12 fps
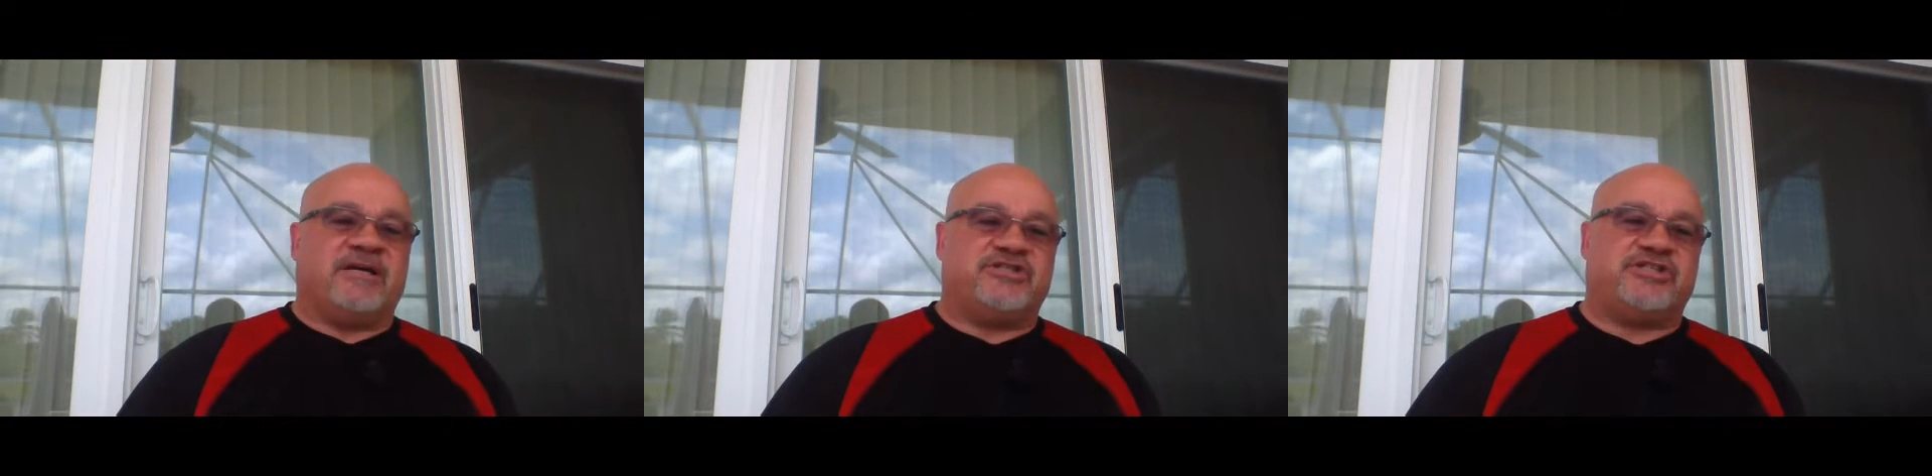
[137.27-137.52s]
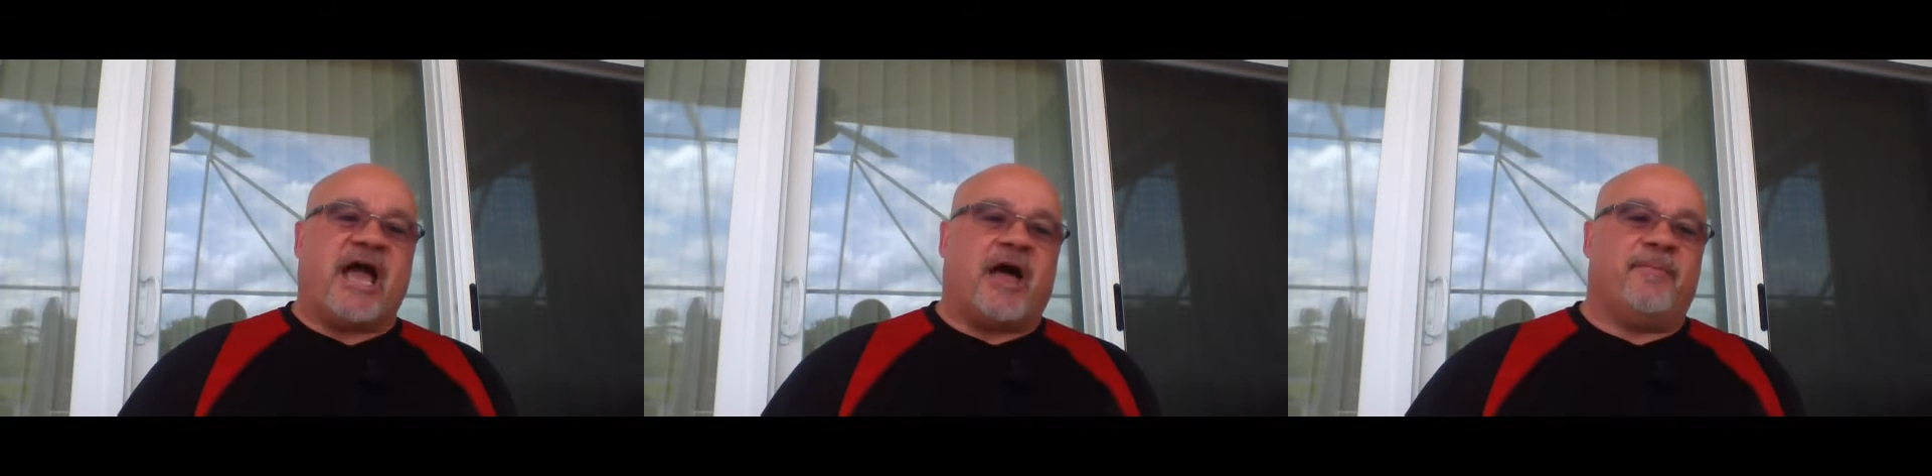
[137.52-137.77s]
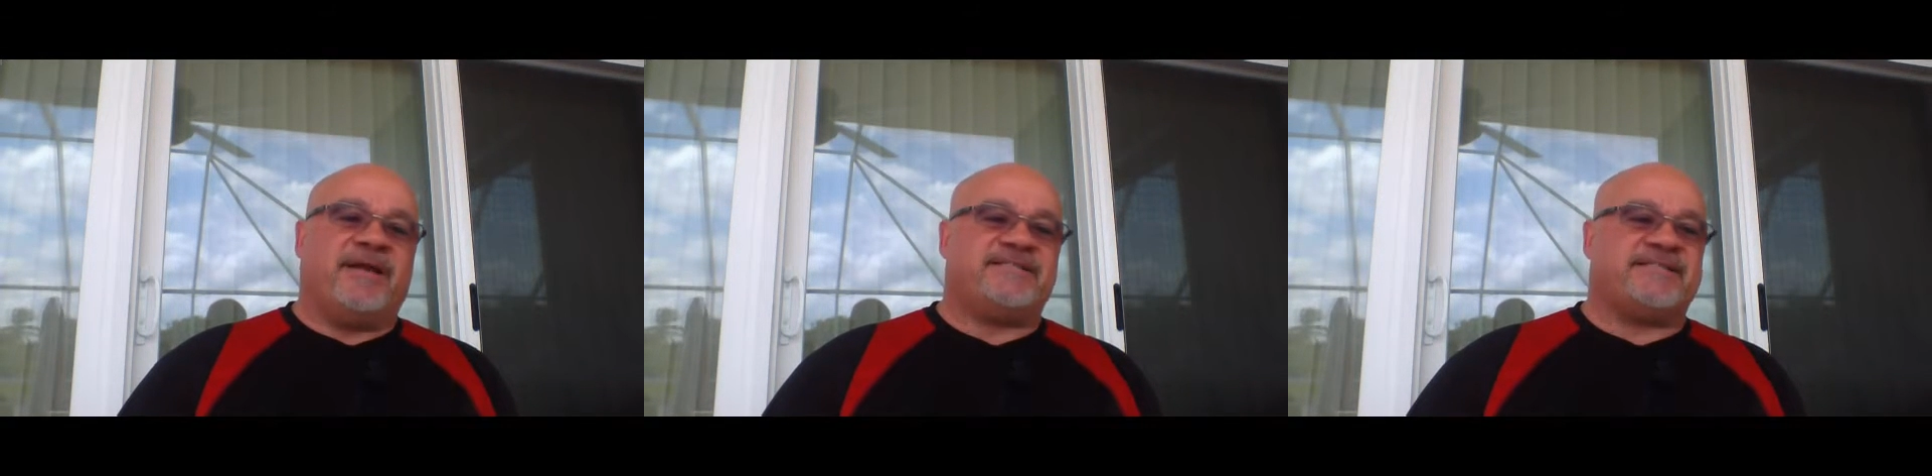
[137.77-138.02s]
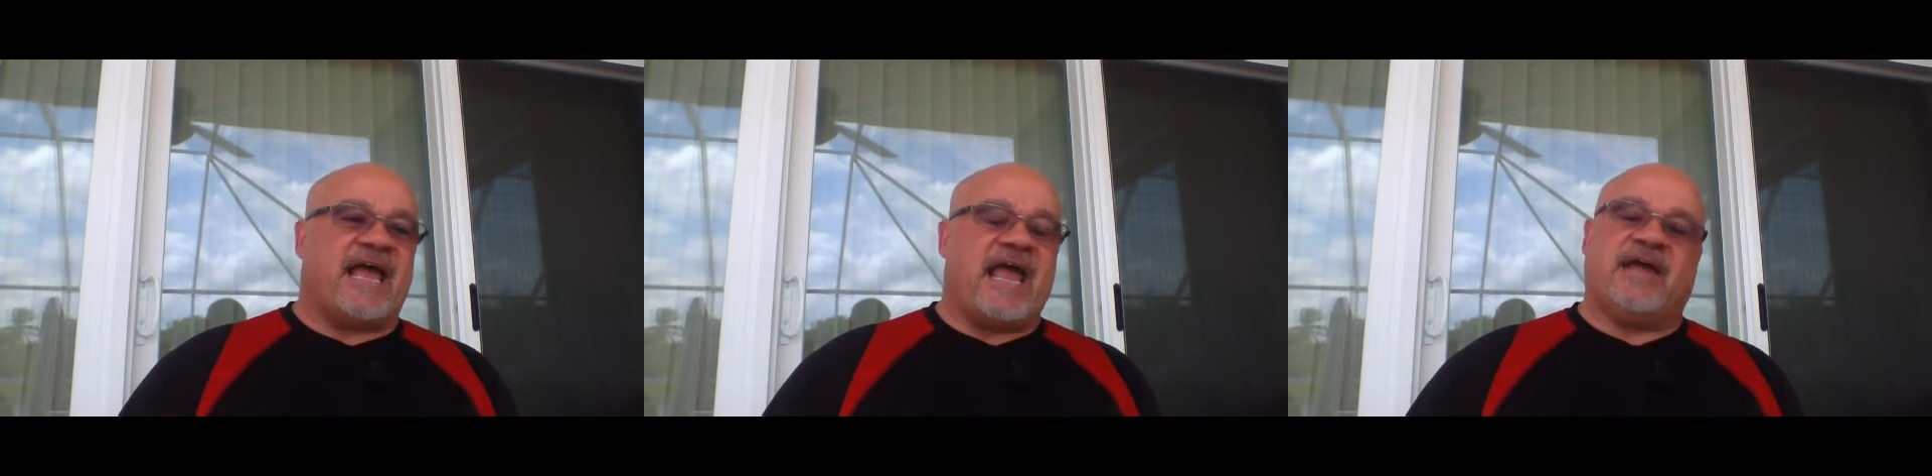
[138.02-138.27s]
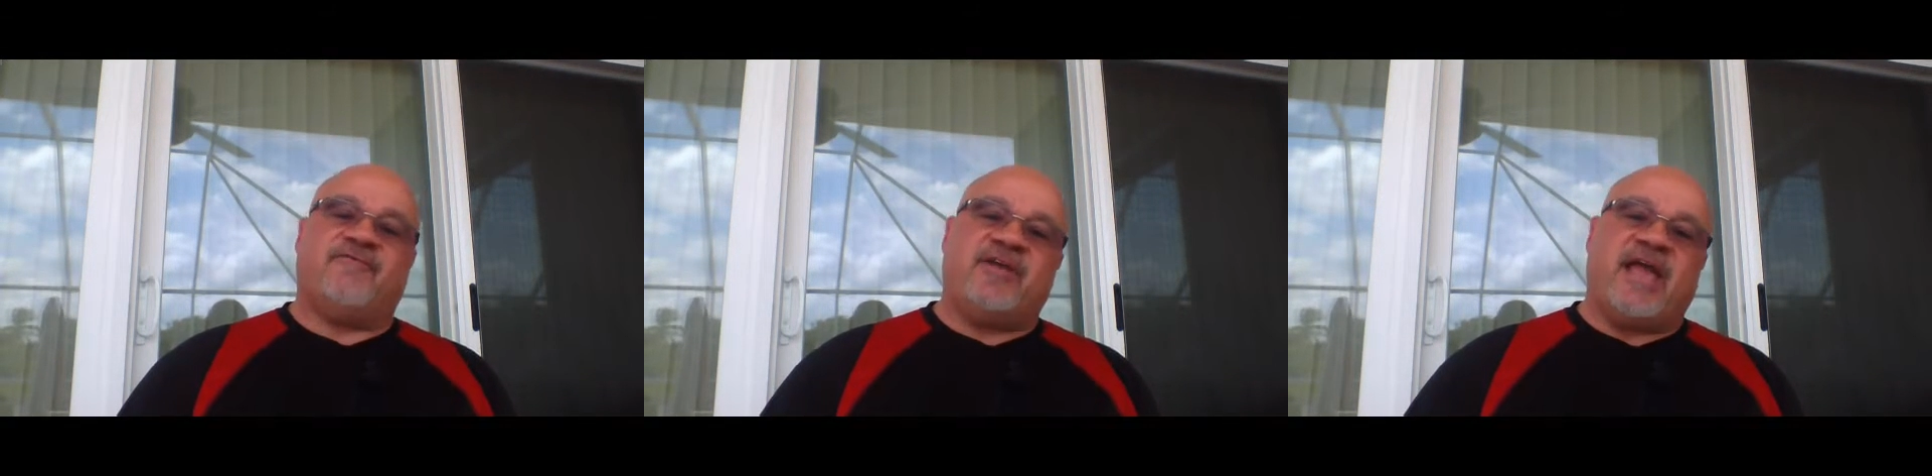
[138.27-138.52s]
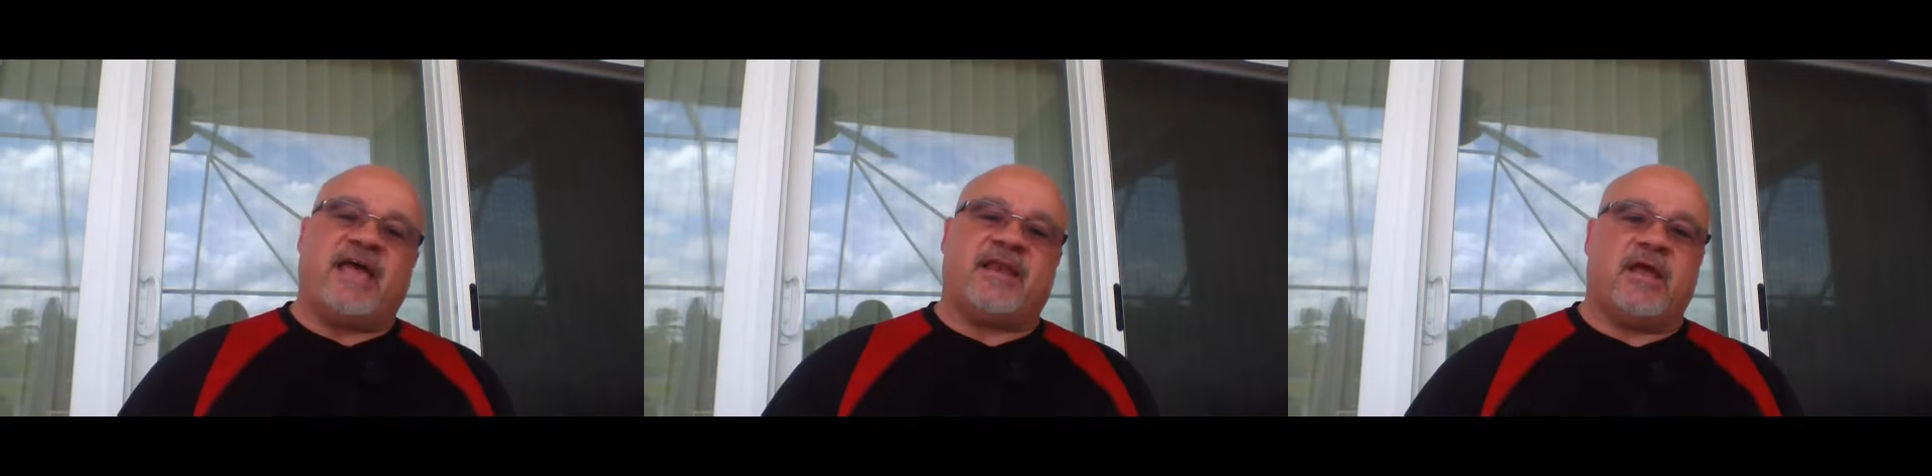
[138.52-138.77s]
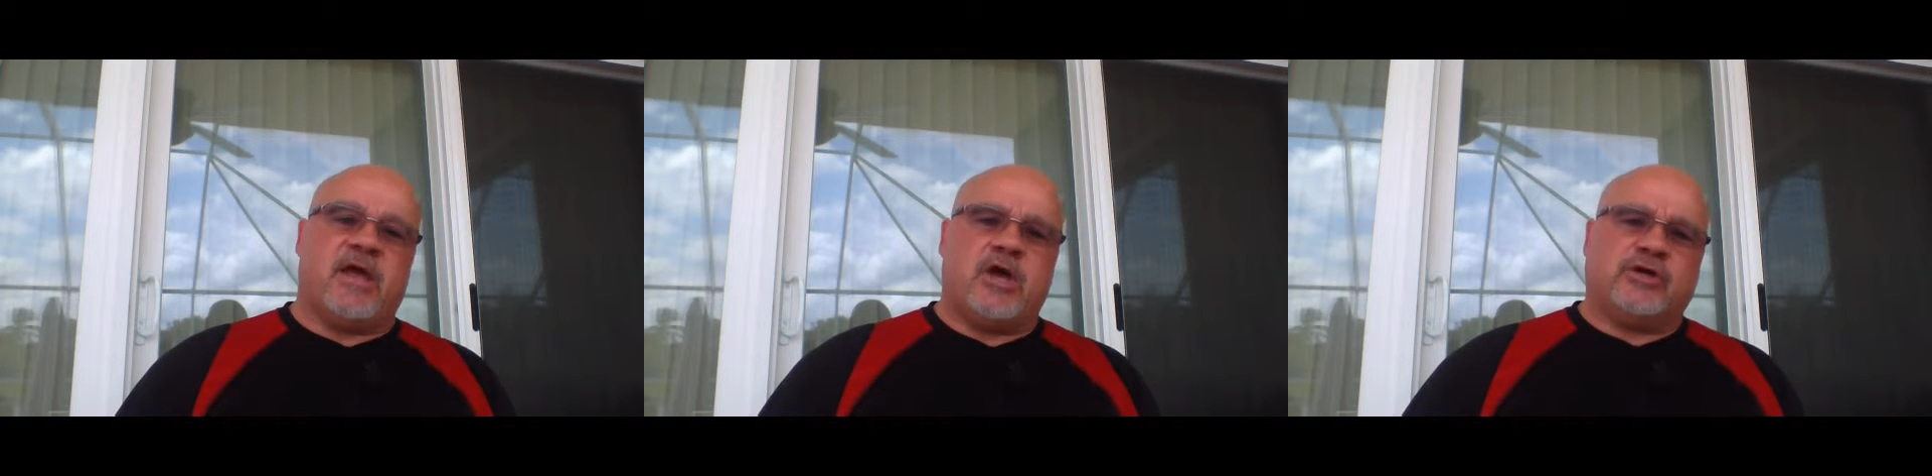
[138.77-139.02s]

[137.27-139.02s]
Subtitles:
shall be saved, yet